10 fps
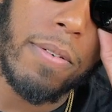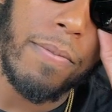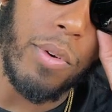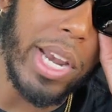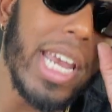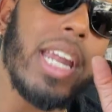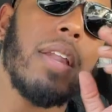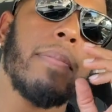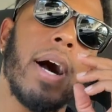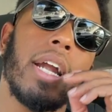for
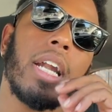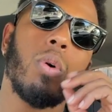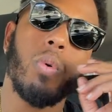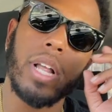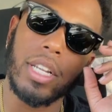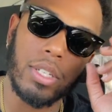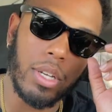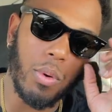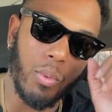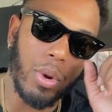anybody that is
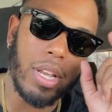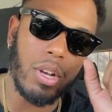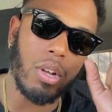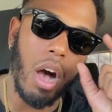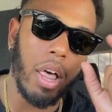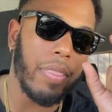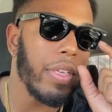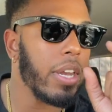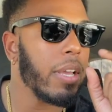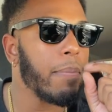a real
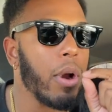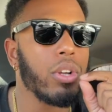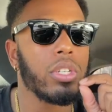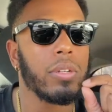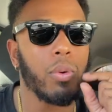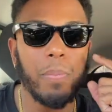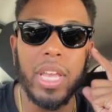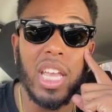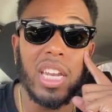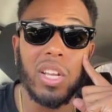authentic person
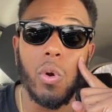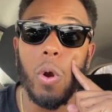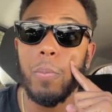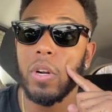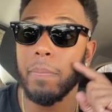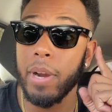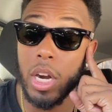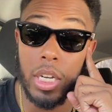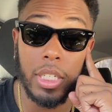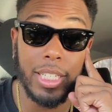being in corporate
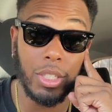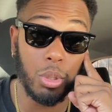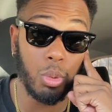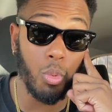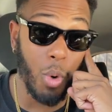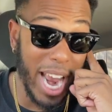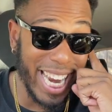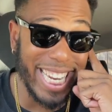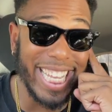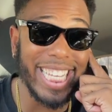america is
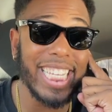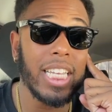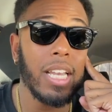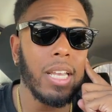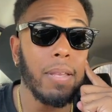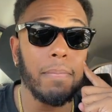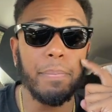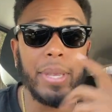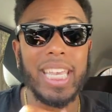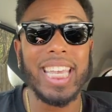draining
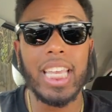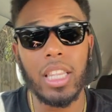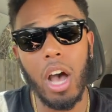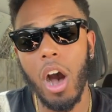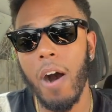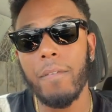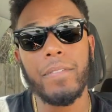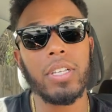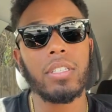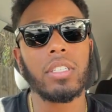being in the
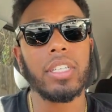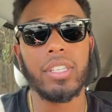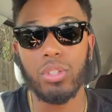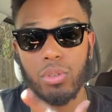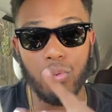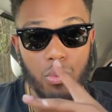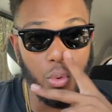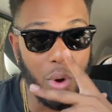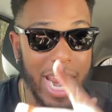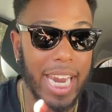office is
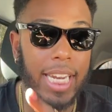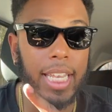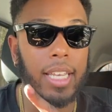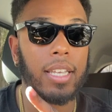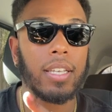draining